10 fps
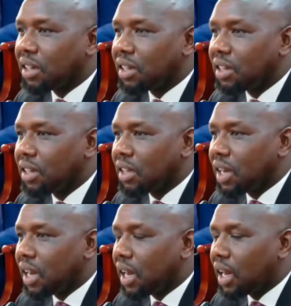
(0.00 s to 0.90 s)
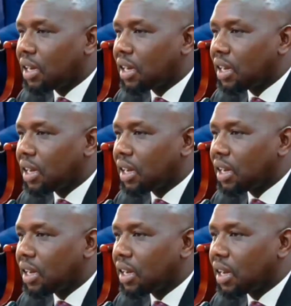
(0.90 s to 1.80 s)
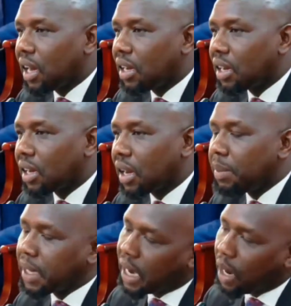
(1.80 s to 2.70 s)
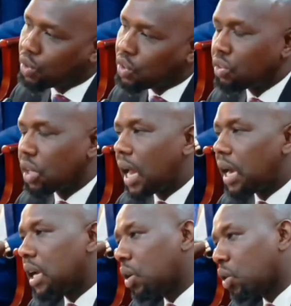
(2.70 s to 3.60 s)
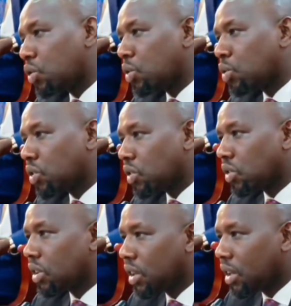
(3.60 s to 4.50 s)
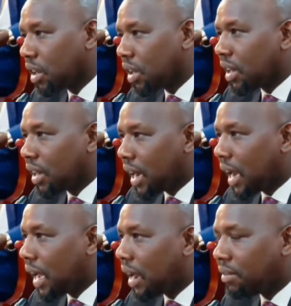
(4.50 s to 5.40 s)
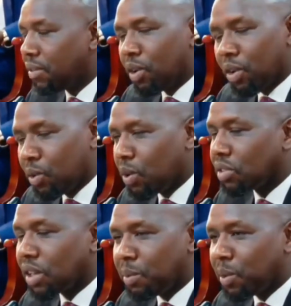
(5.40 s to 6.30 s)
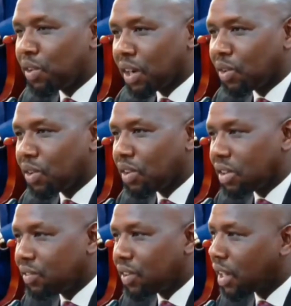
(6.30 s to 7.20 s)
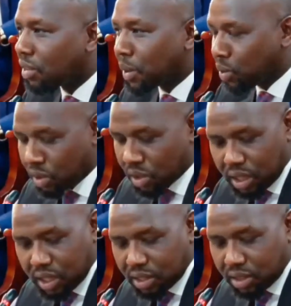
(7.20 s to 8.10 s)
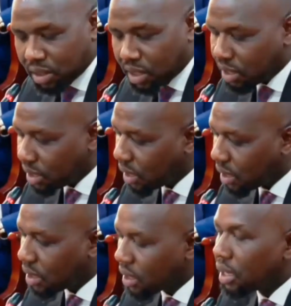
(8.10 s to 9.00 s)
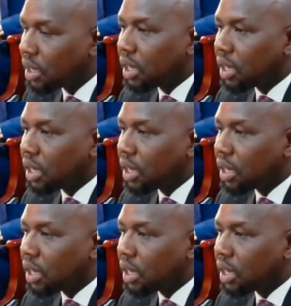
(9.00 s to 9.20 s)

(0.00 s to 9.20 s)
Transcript: and I mean counties and constituencies. I'm on record, even as majority leader in the Senate, that